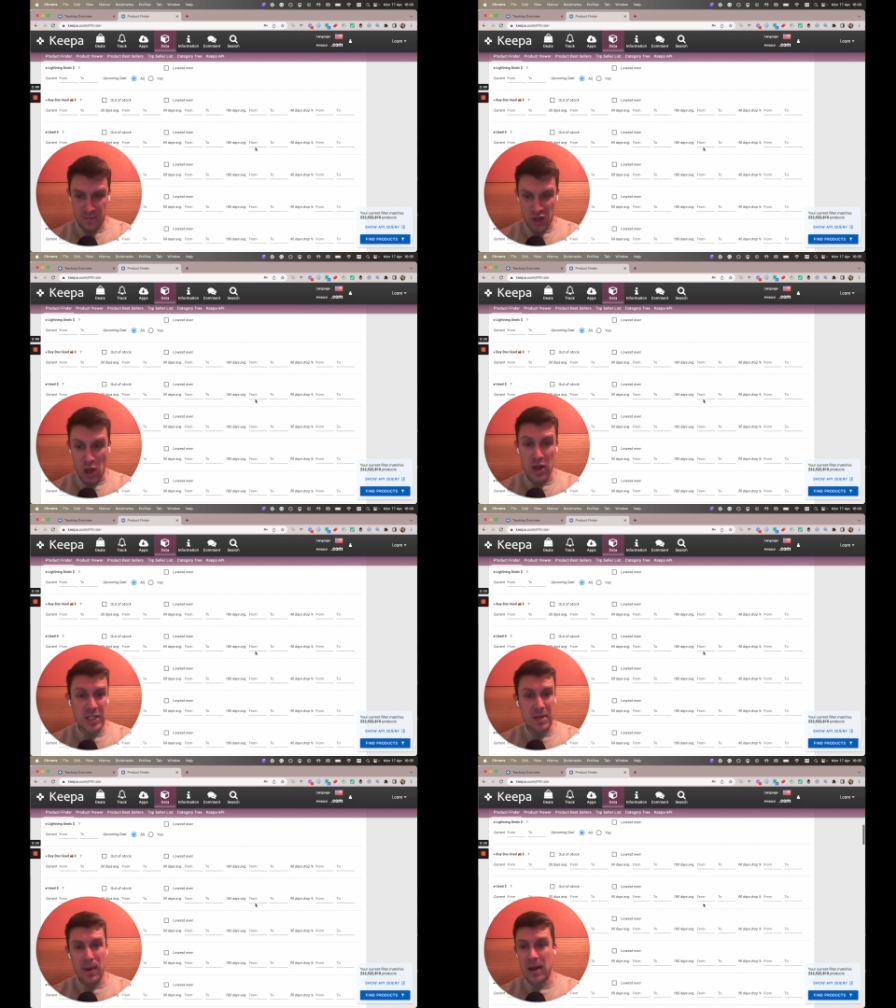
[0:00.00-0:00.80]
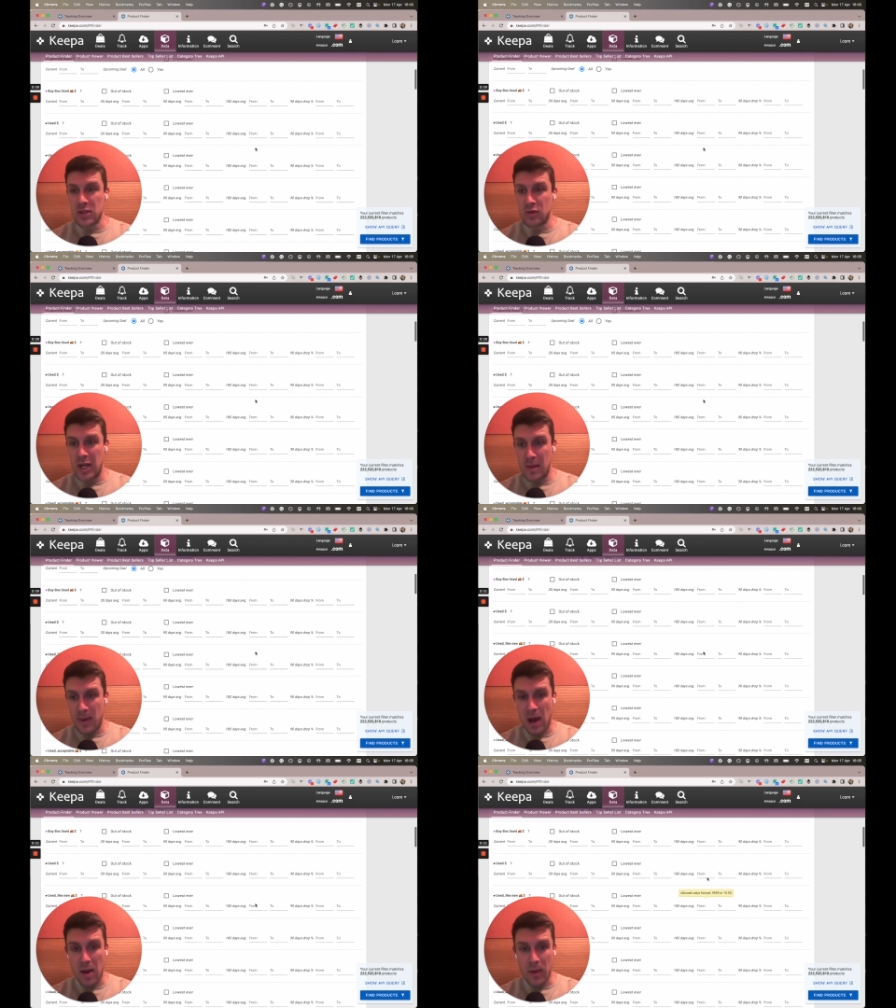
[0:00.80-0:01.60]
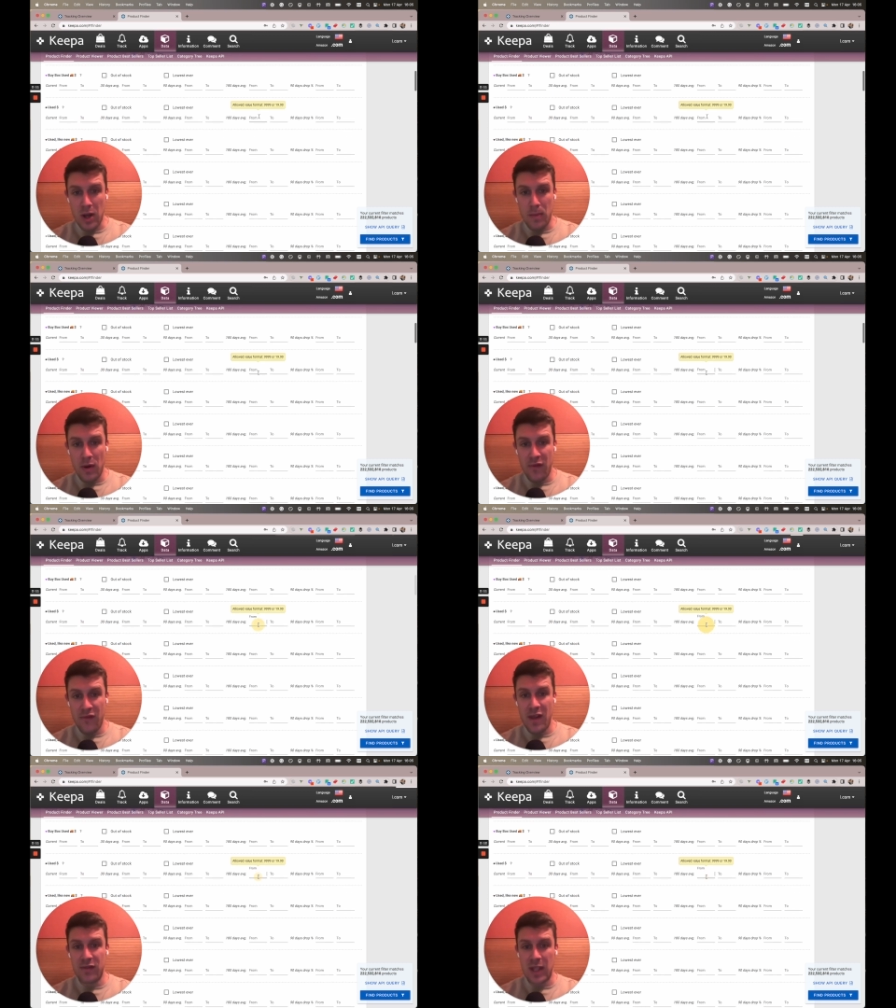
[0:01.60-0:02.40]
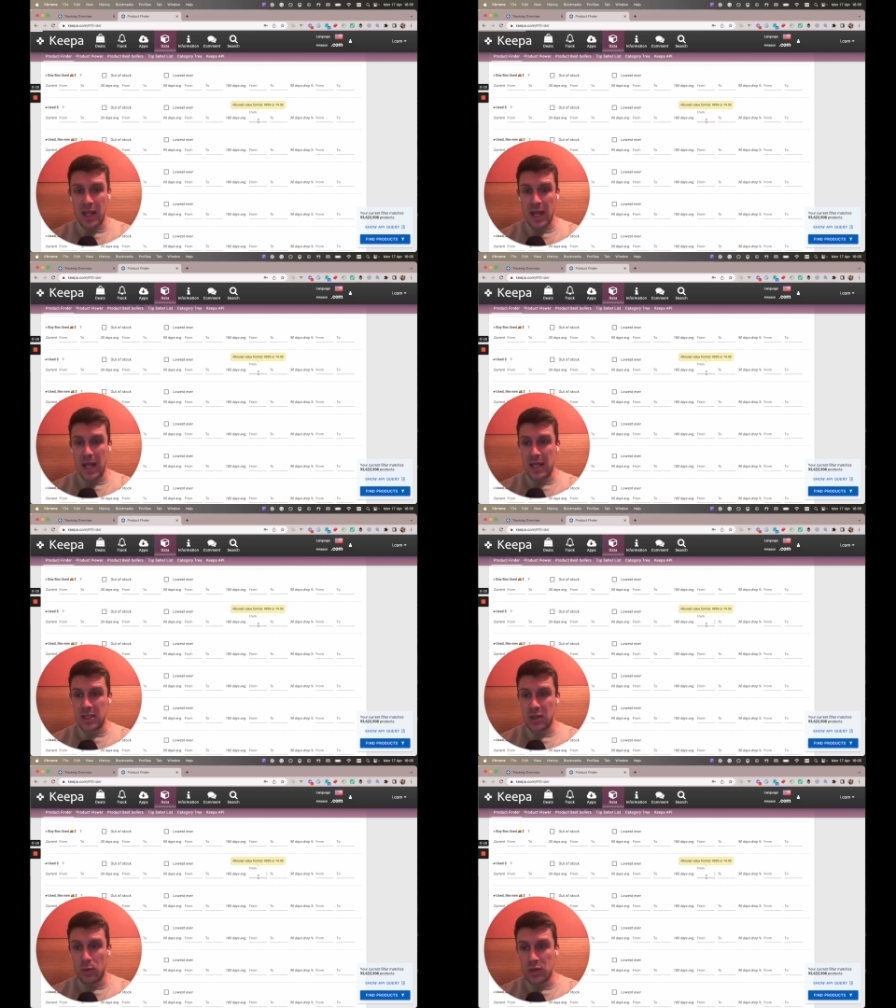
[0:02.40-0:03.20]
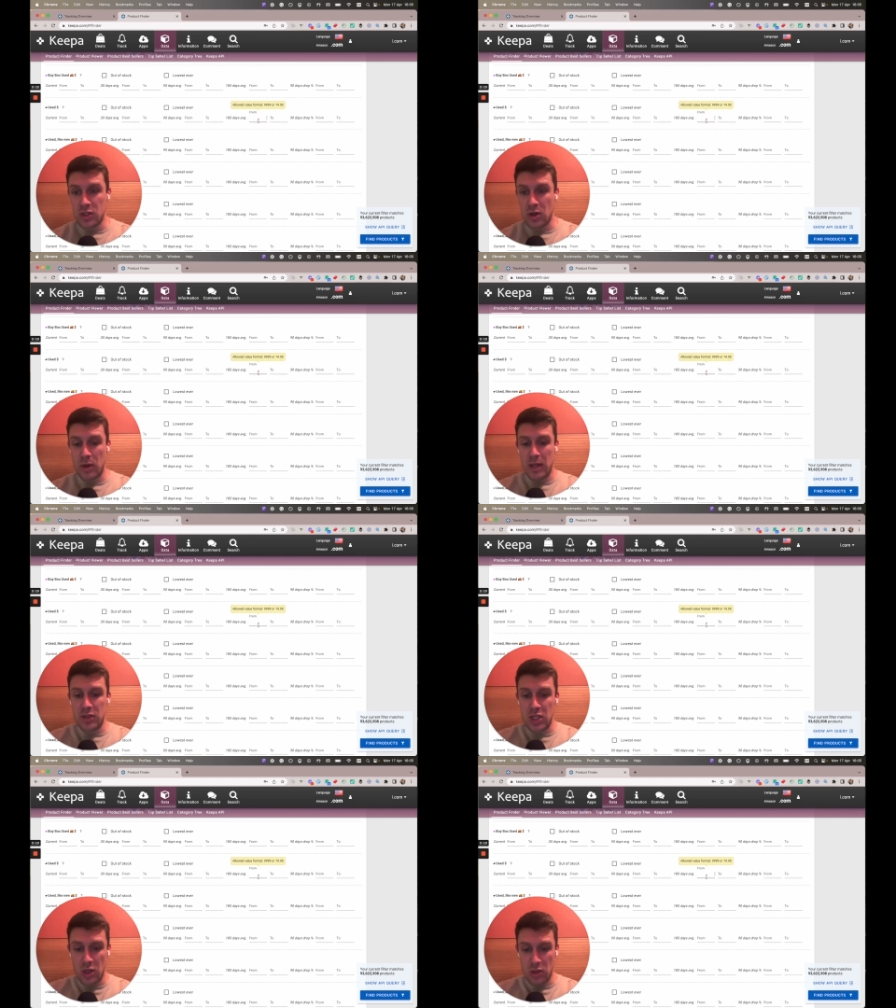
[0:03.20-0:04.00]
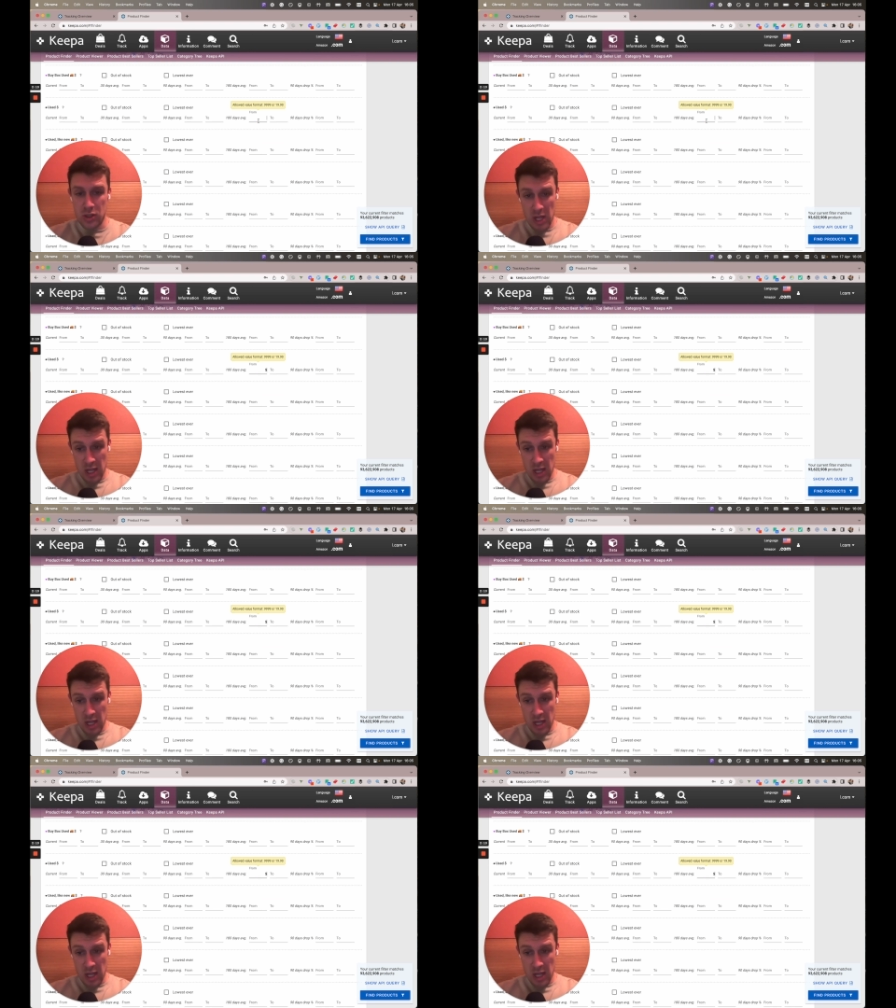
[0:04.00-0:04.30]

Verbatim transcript: 30 bucks really, but I'm going to put 50 in here. So you want to scroll down to use.